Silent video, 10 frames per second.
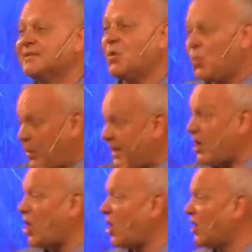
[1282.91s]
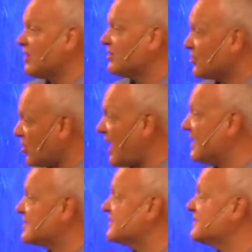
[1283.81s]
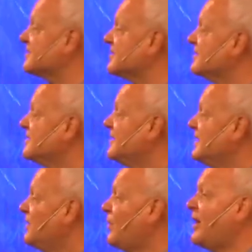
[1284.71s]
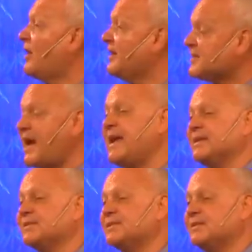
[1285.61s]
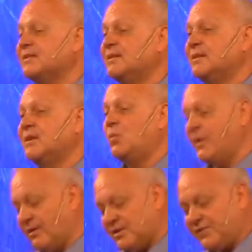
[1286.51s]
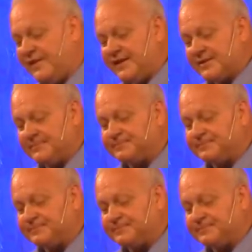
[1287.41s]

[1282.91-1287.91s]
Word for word: We are Christ's. We are his hands. We are his feet.